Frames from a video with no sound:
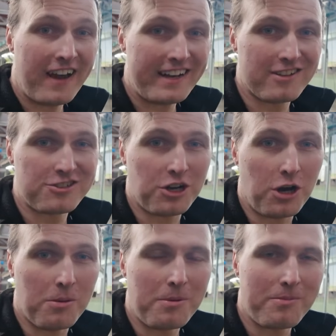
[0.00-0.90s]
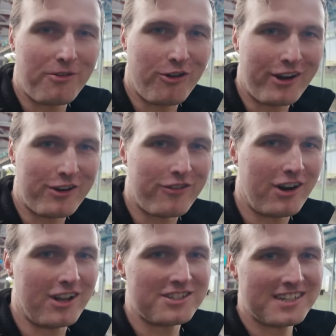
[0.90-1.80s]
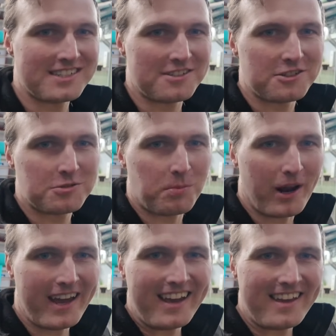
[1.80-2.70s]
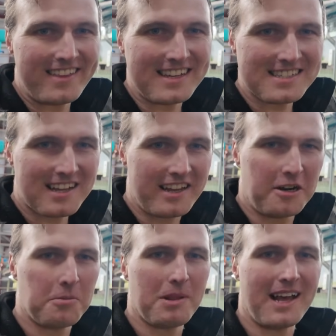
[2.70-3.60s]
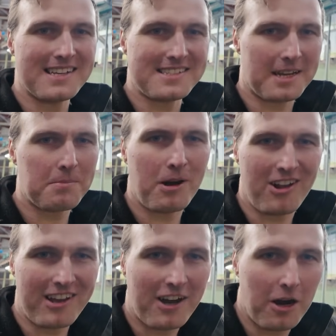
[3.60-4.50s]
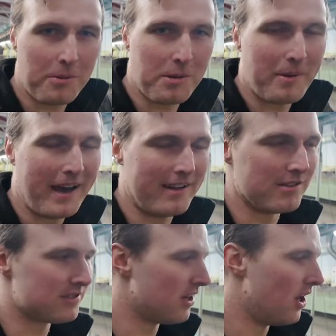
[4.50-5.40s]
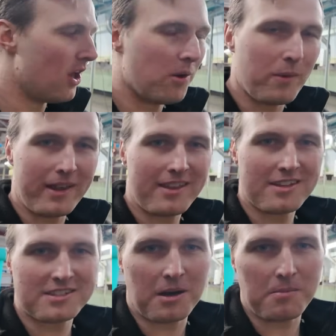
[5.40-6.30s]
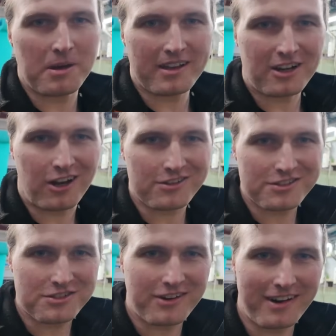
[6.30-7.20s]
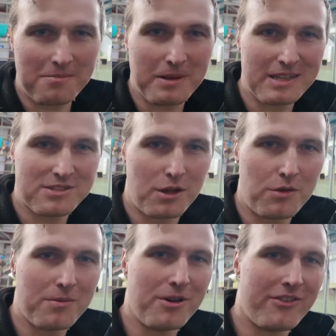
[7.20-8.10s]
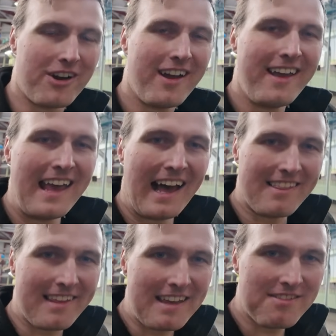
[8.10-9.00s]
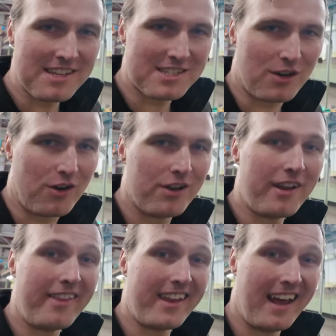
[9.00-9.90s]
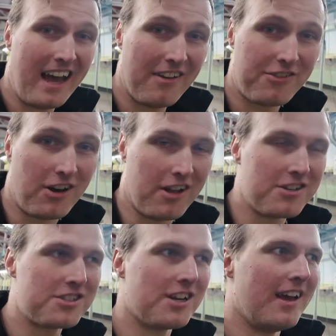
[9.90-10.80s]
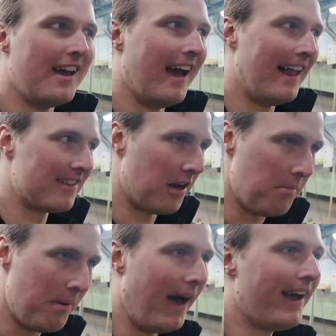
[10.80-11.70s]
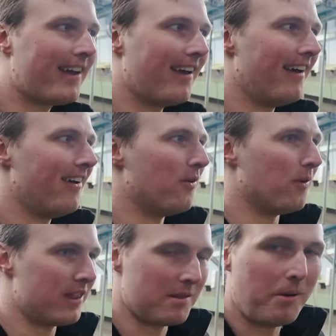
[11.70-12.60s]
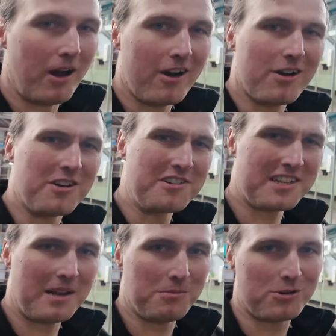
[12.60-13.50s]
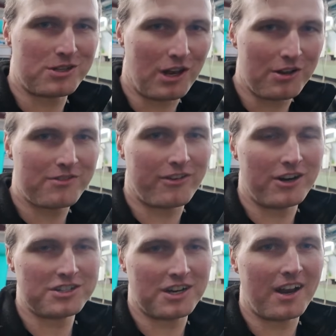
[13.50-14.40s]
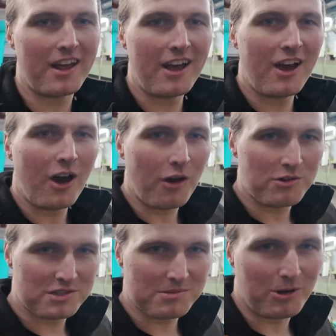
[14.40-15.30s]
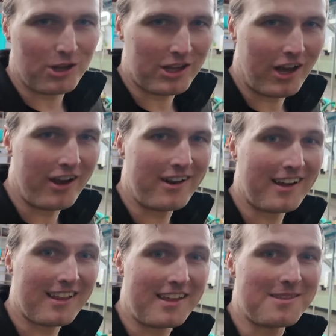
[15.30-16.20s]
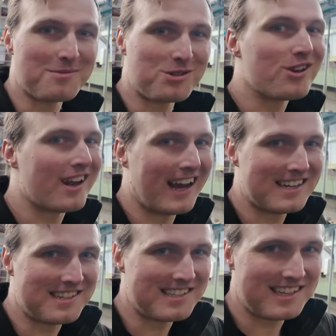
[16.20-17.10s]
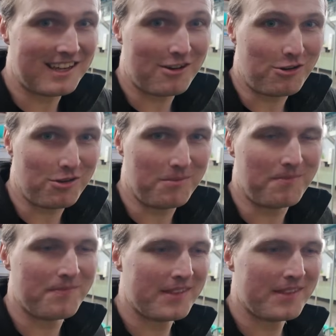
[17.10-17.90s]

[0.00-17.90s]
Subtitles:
Final job before I go for lunch is to spray these clear plastic polycarbonate panels with some concentrated milkstone remover. I'll leave this on and then after lunch, I'll come back with the power hose and a more dilute version, hose them all down and clean them so you can actually see through them.